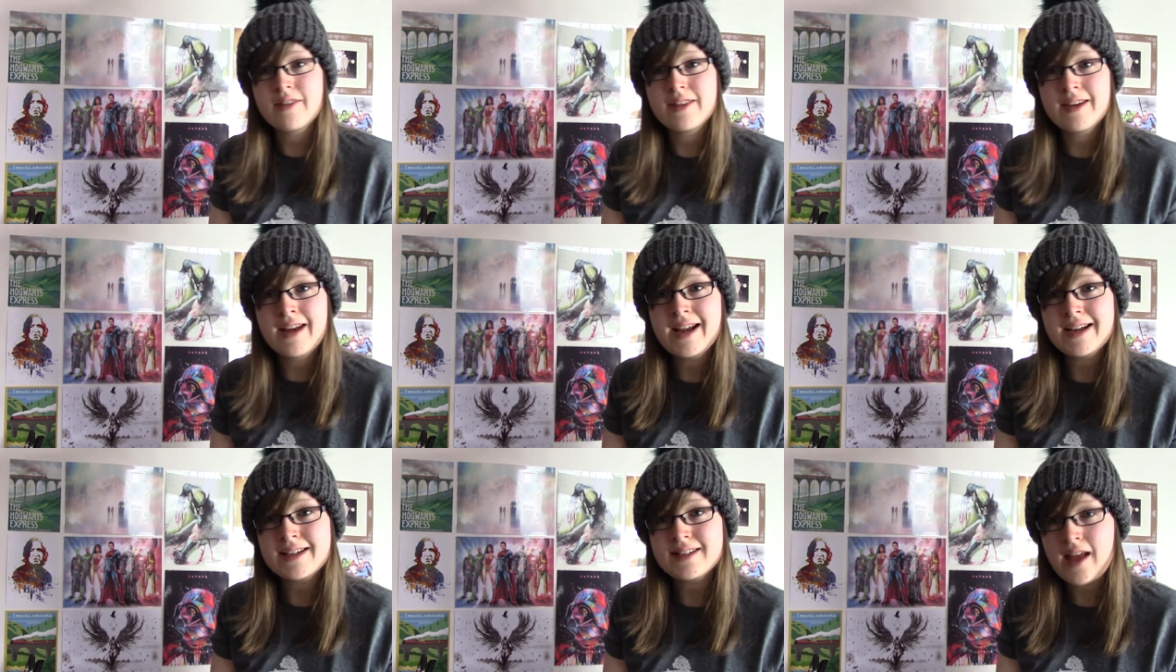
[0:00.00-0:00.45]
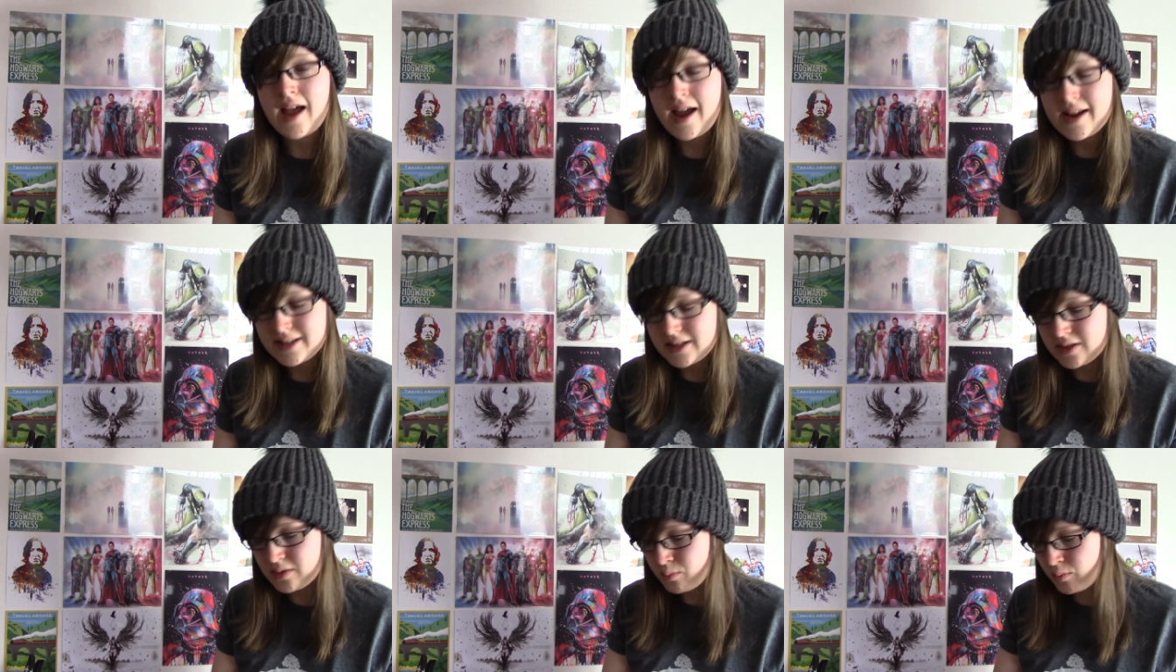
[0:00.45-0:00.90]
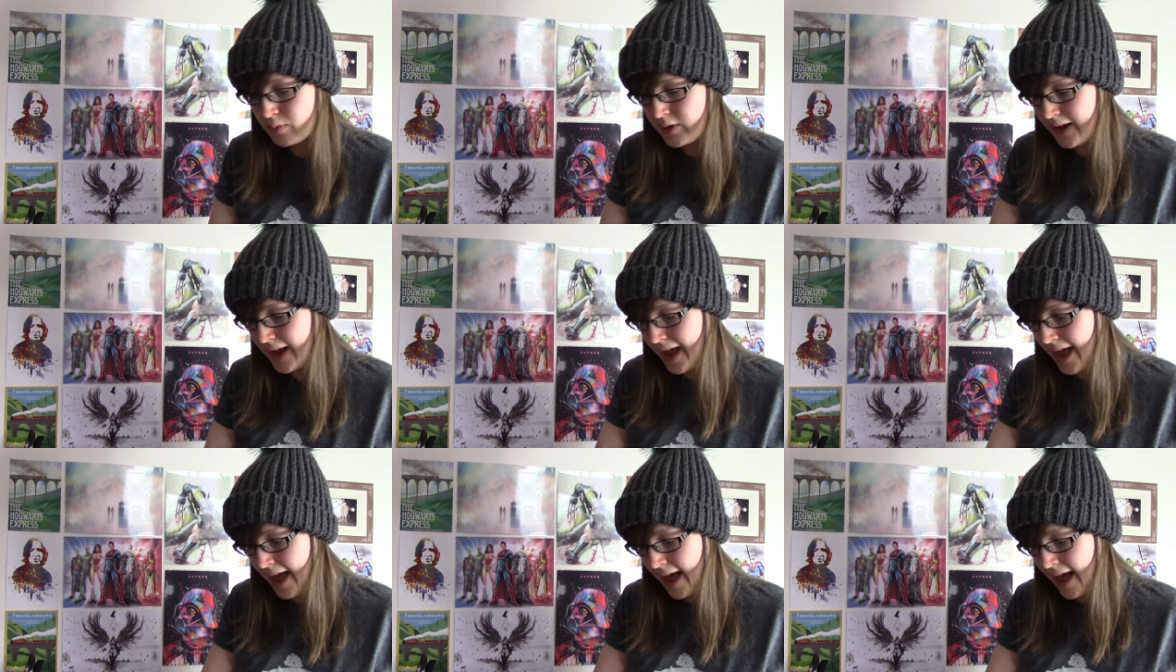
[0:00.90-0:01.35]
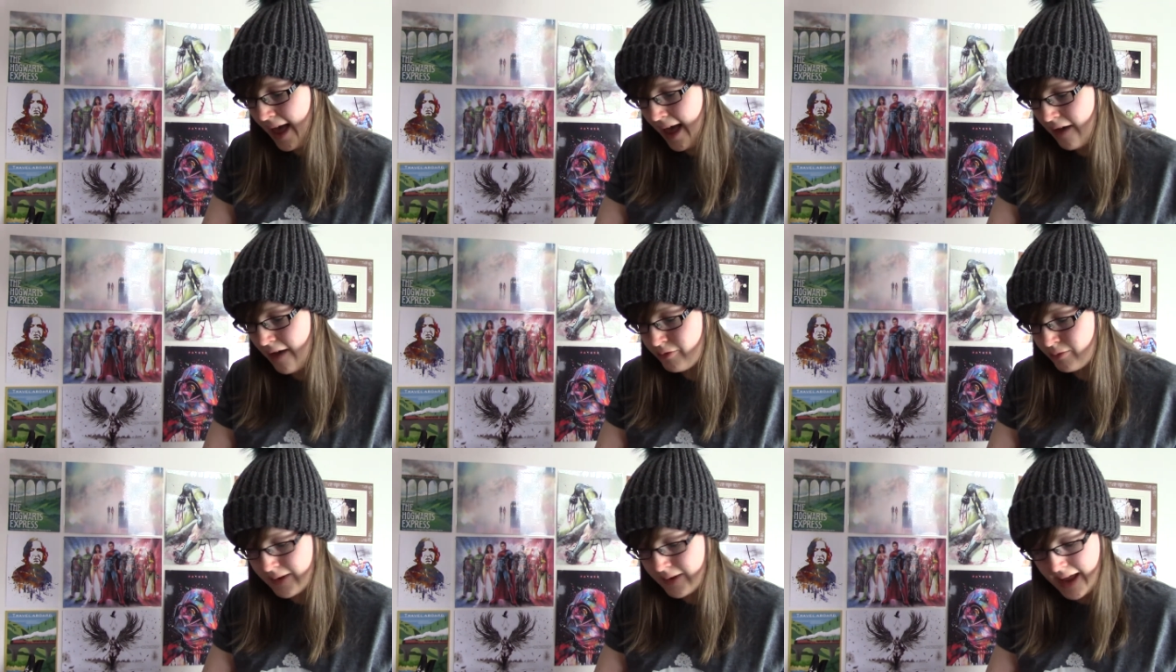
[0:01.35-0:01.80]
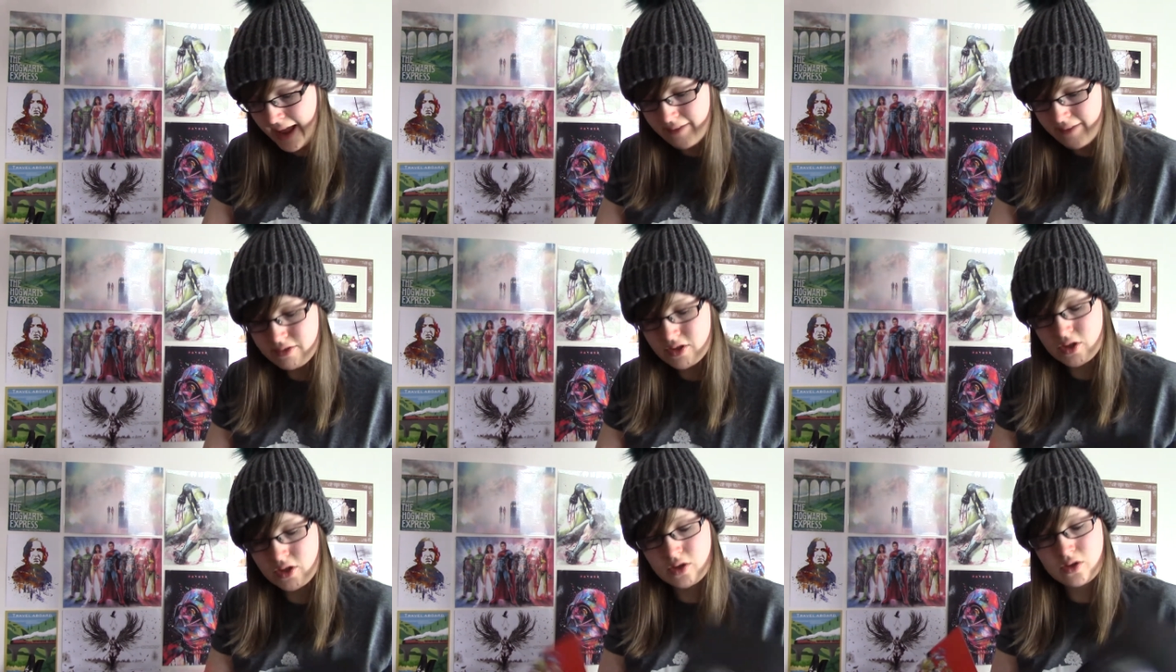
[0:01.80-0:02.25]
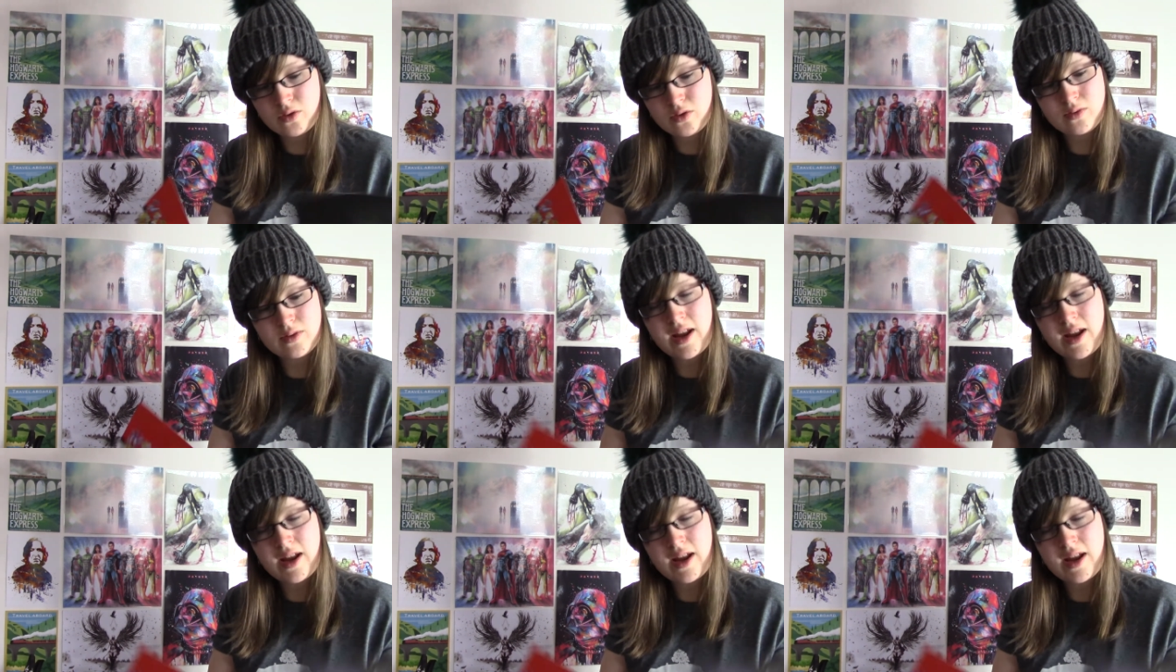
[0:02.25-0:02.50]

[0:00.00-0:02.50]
the next item we have, we have two